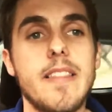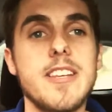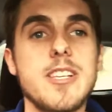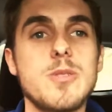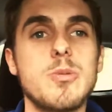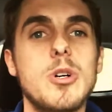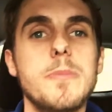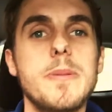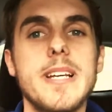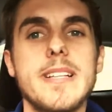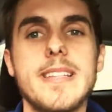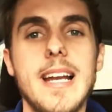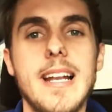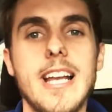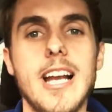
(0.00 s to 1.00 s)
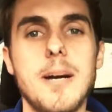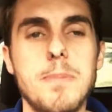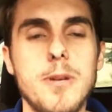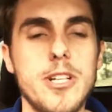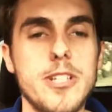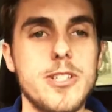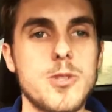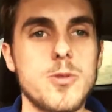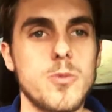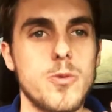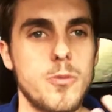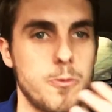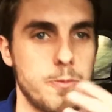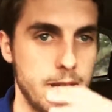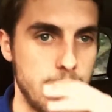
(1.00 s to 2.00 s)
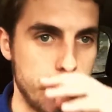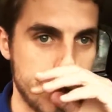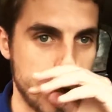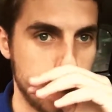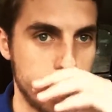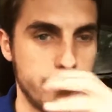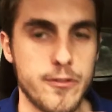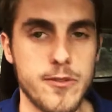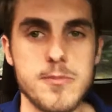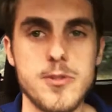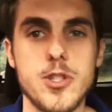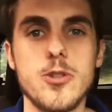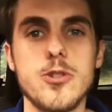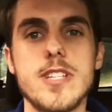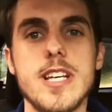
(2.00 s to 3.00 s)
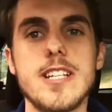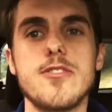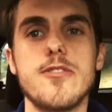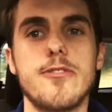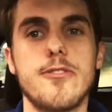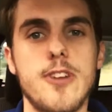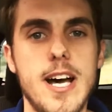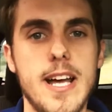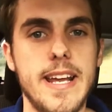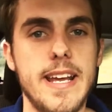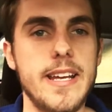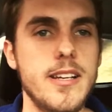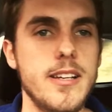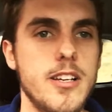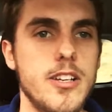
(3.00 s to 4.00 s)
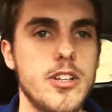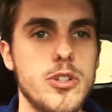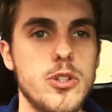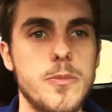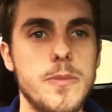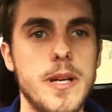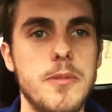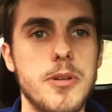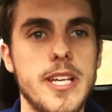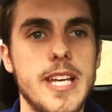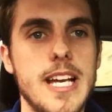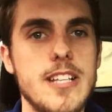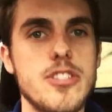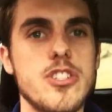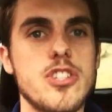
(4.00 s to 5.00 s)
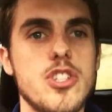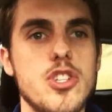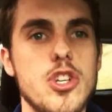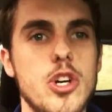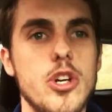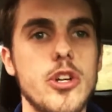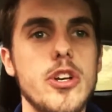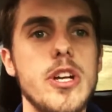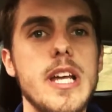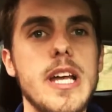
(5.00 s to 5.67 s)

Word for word: This will be a daily upload. This will be uploaded from Tuesday to Friday. You'll be able to catch this show.